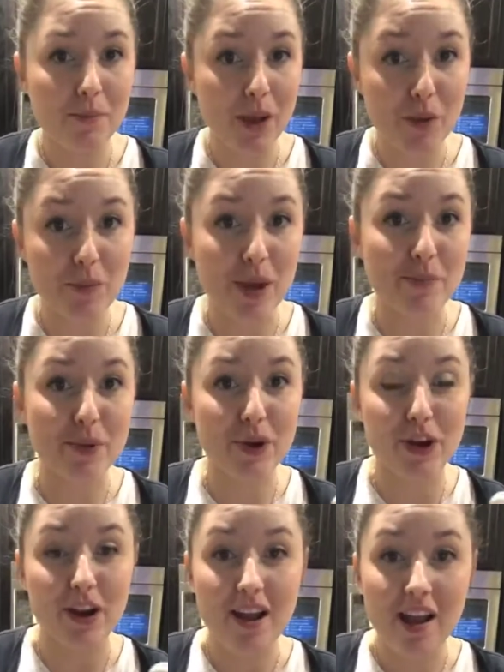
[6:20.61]
bell
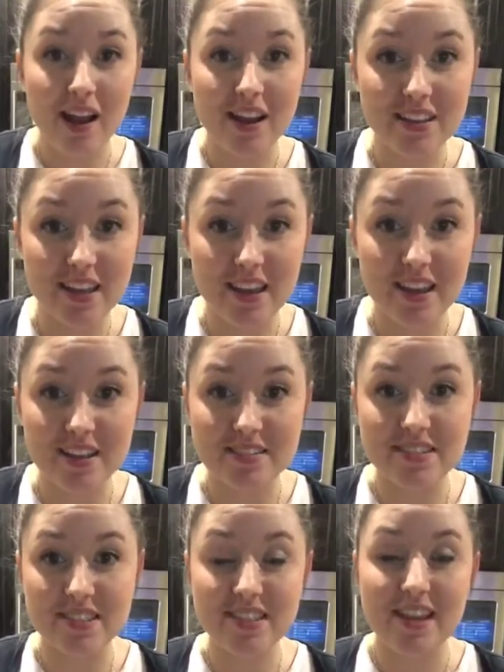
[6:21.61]
pepper,
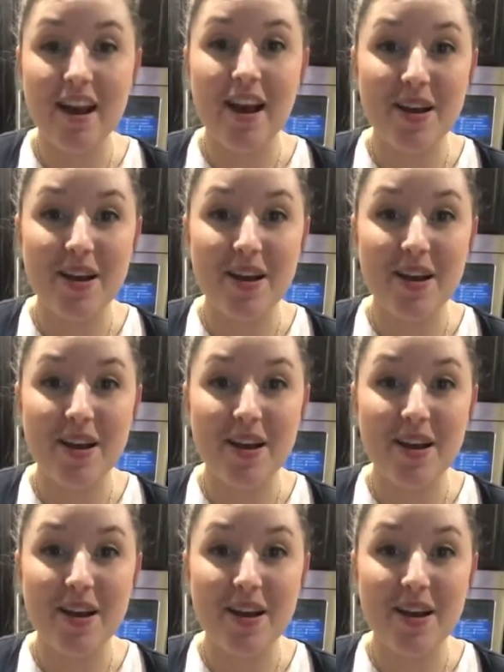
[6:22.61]
onions,